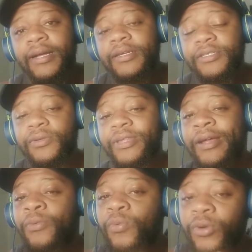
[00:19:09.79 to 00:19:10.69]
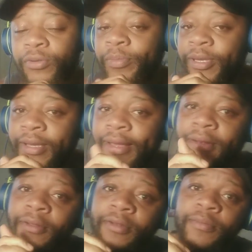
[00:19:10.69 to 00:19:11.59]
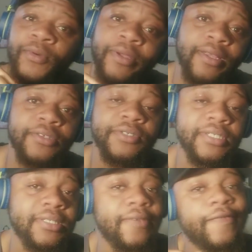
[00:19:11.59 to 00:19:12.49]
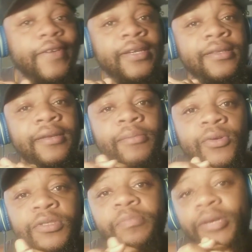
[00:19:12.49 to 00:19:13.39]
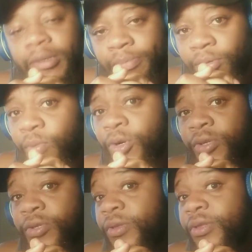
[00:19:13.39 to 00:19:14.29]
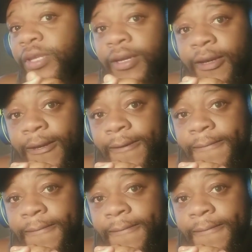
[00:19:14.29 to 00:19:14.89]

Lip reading: So that would be a lot more interesting fight than most people were to think,